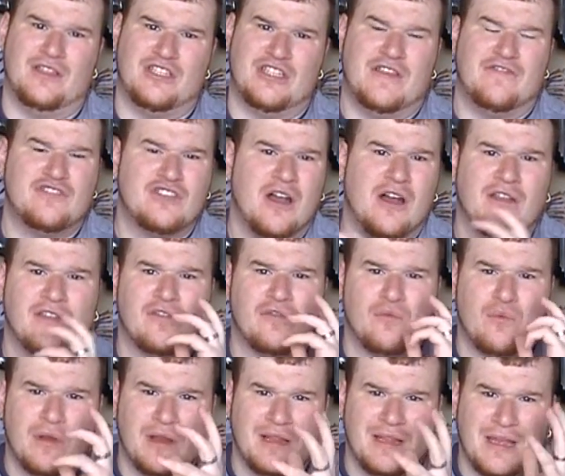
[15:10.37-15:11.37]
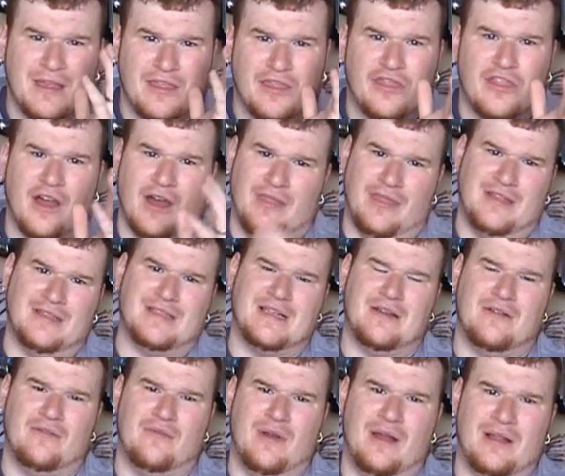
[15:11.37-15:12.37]
Jeff Johns really thought this
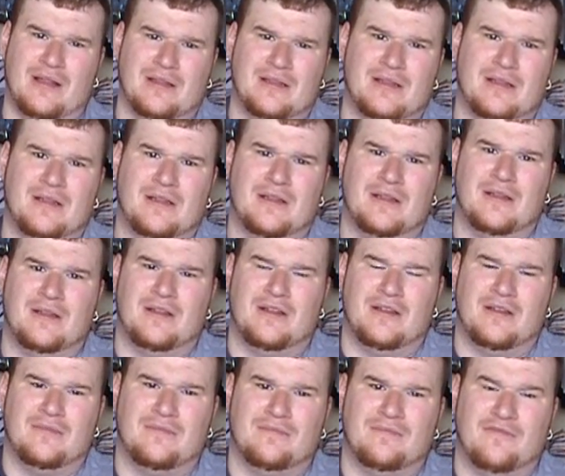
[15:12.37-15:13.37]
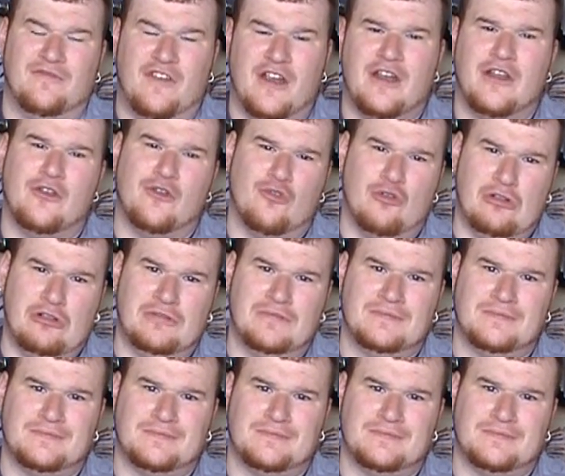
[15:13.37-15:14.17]
out well. Very cool.